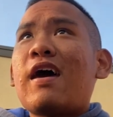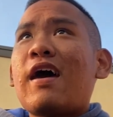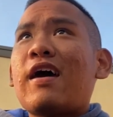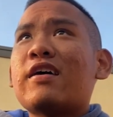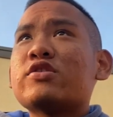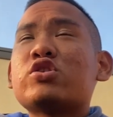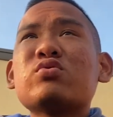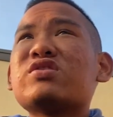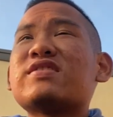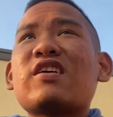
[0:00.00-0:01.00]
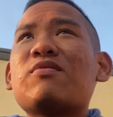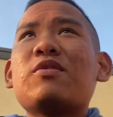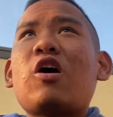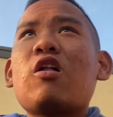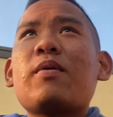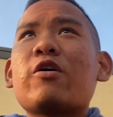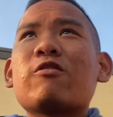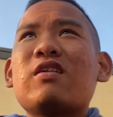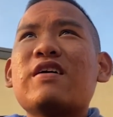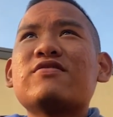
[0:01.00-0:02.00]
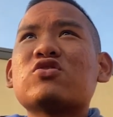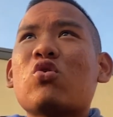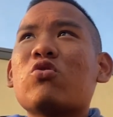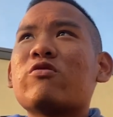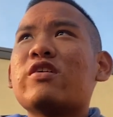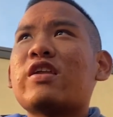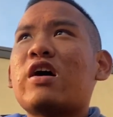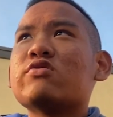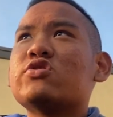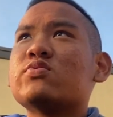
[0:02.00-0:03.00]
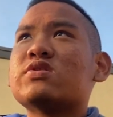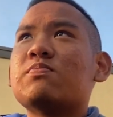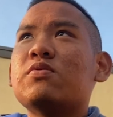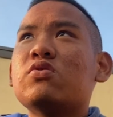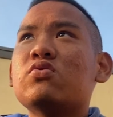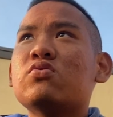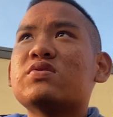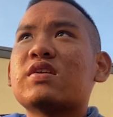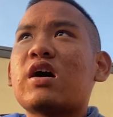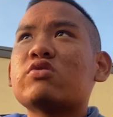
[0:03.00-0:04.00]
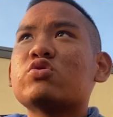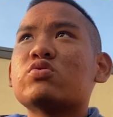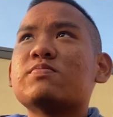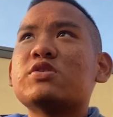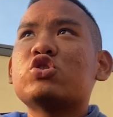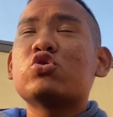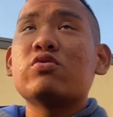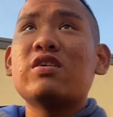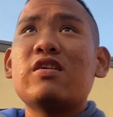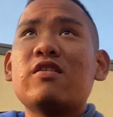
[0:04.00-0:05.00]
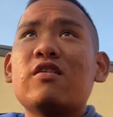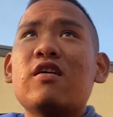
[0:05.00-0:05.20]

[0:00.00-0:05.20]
and she was just telling me all about her life story and how she was abused and how she was mistreated,